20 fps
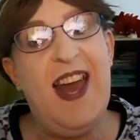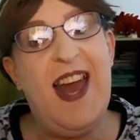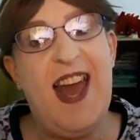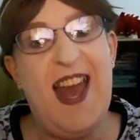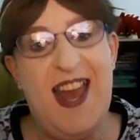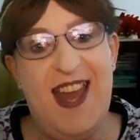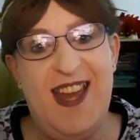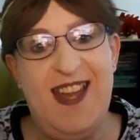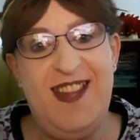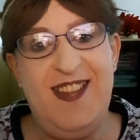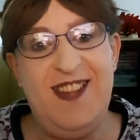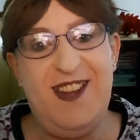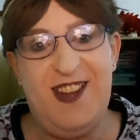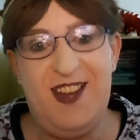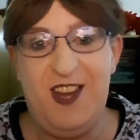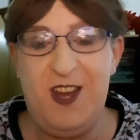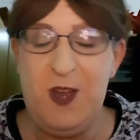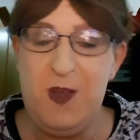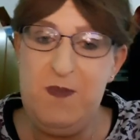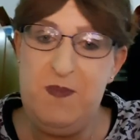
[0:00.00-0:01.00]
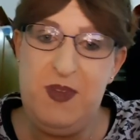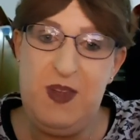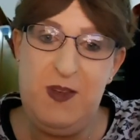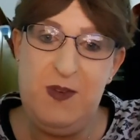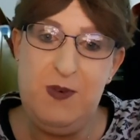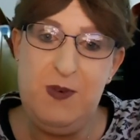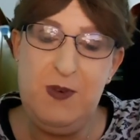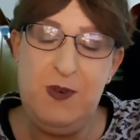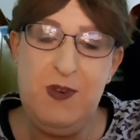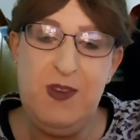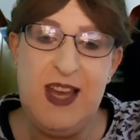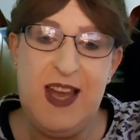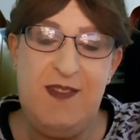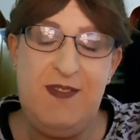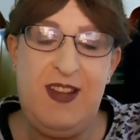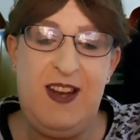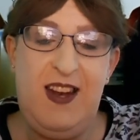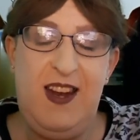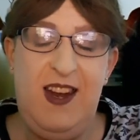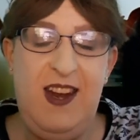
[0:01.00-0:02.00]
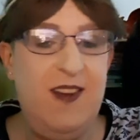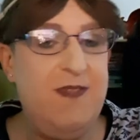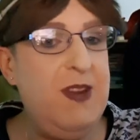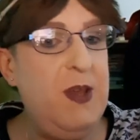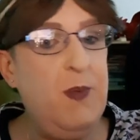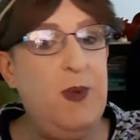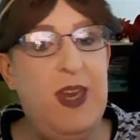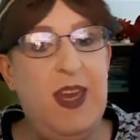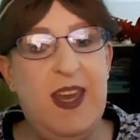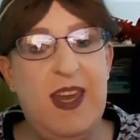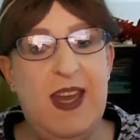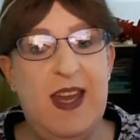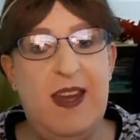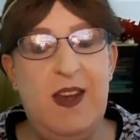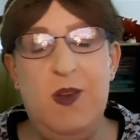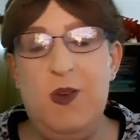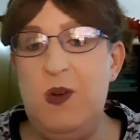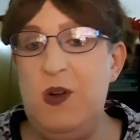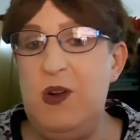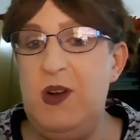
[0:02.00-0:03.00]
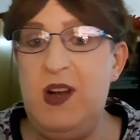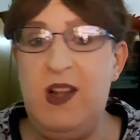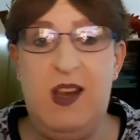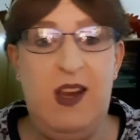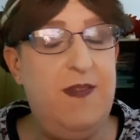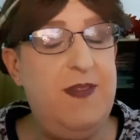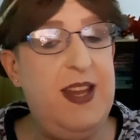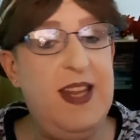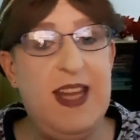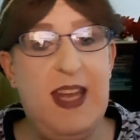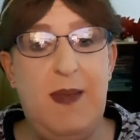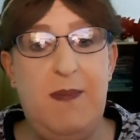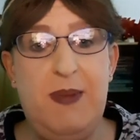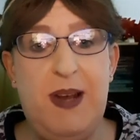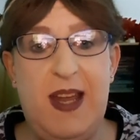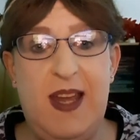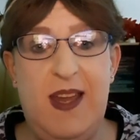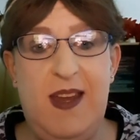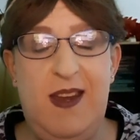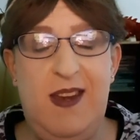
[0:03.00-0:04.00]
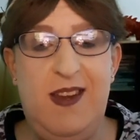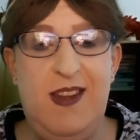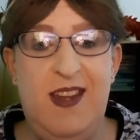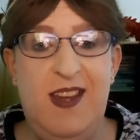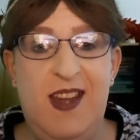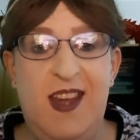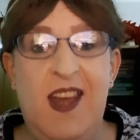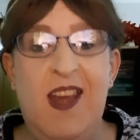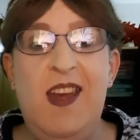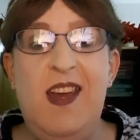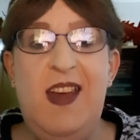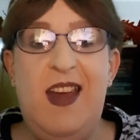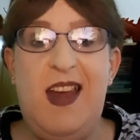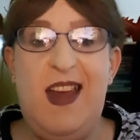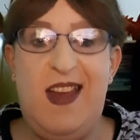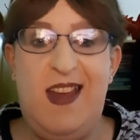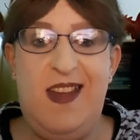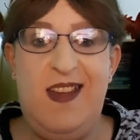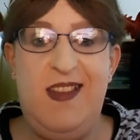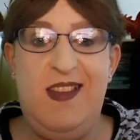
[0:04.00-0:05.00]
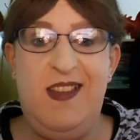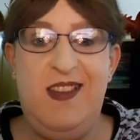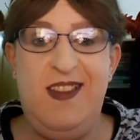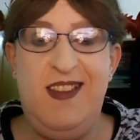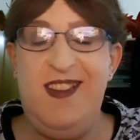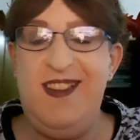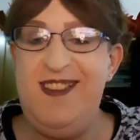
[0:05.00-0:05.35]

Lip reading: And I hope you all have a lovely weekend or a lovely day planned. And